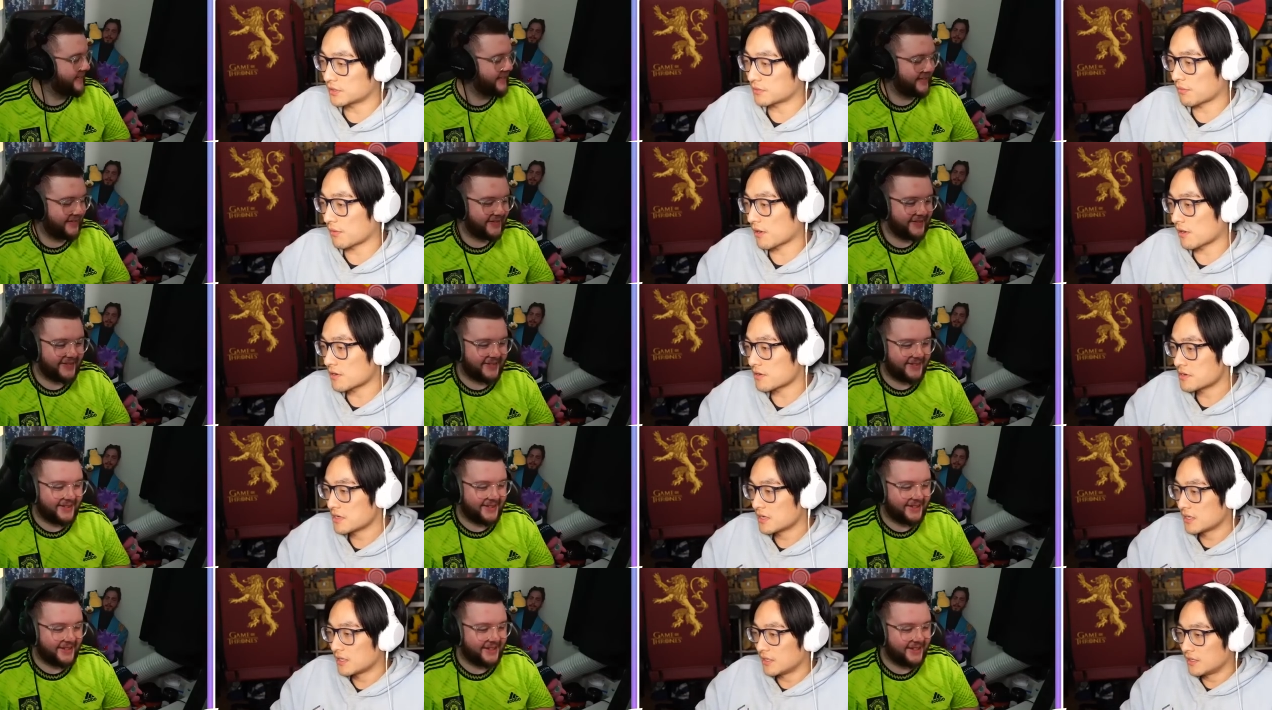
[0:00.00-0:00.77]
Speaker 1: bro.
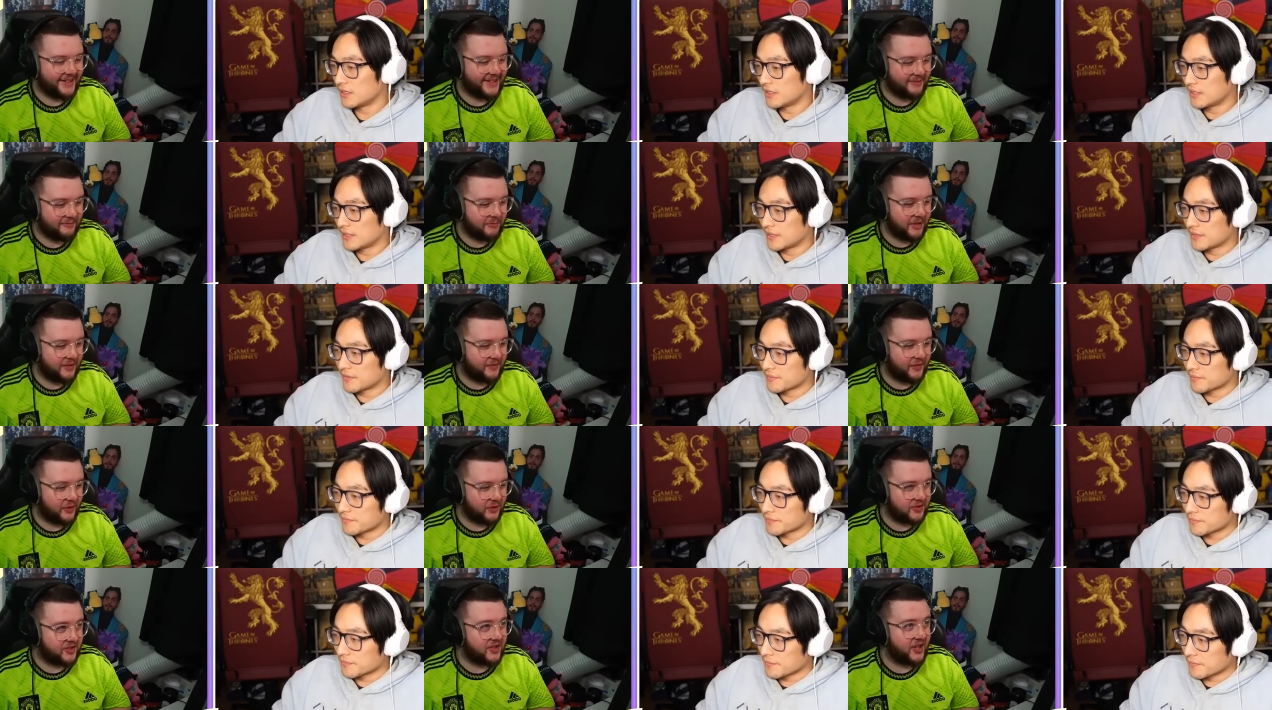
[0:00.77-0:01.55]
Midfield
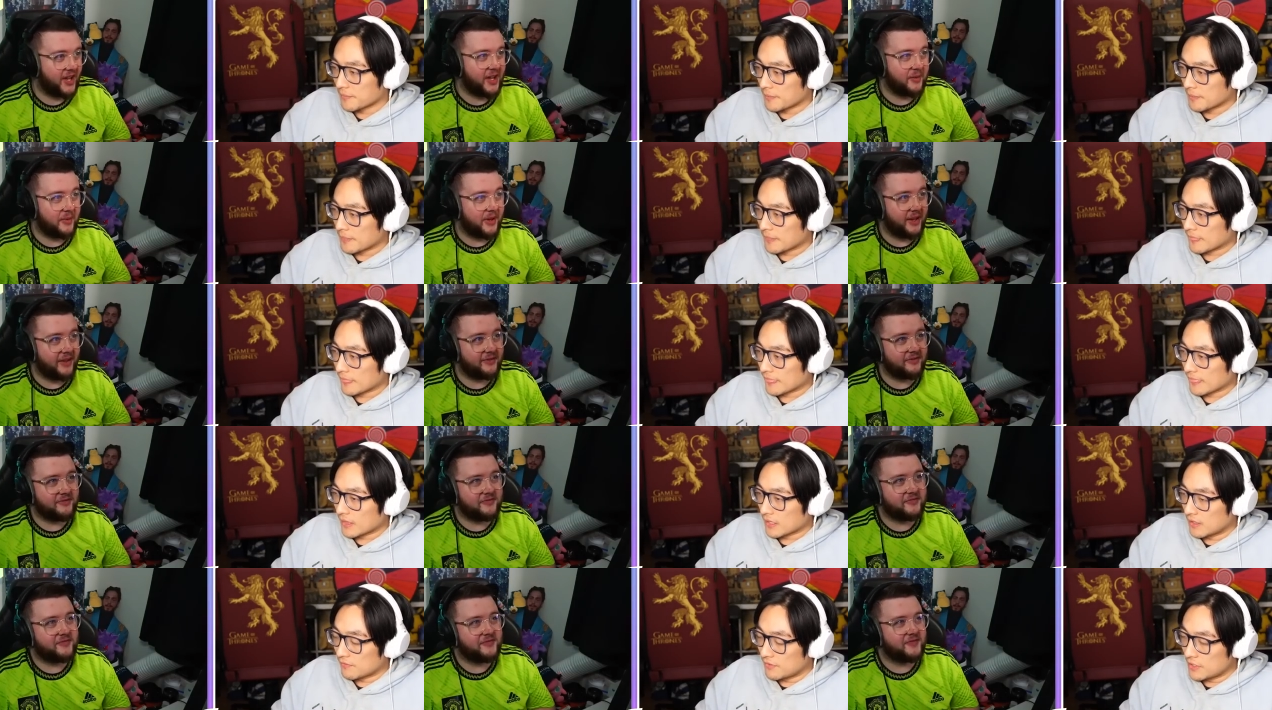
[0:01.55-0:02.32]
City, mate. I've
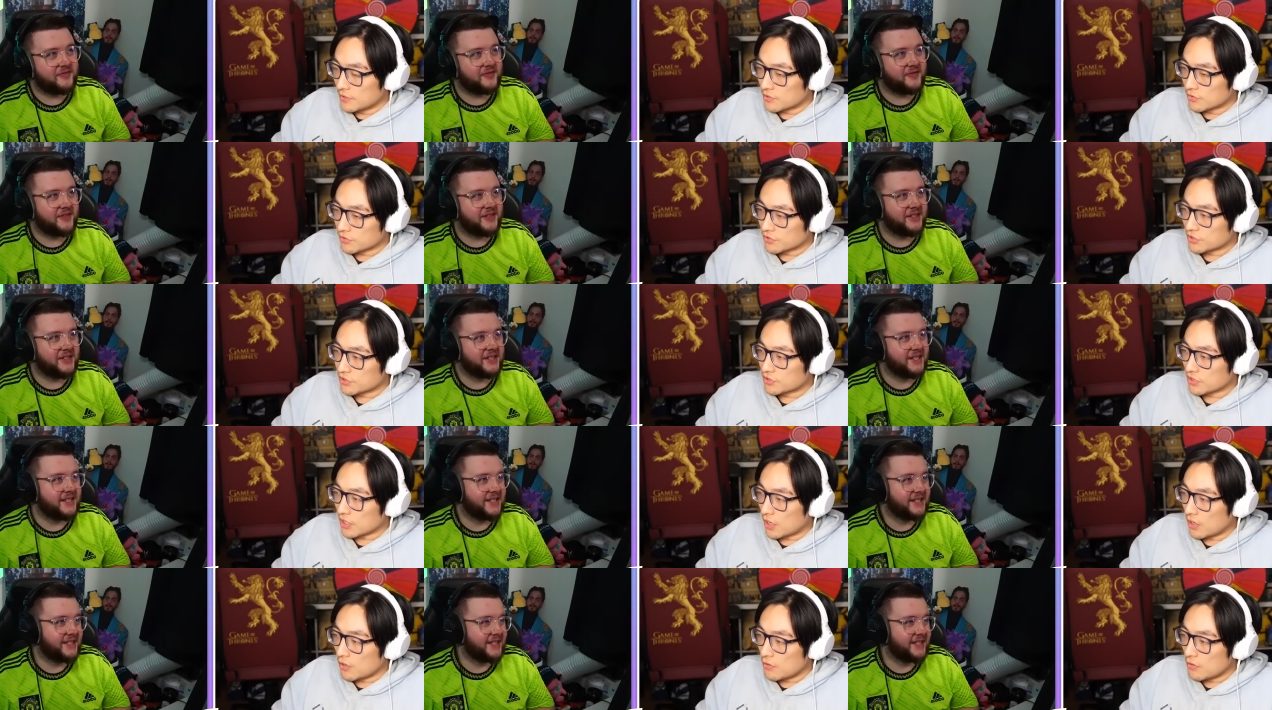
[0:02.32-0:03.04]
literally got so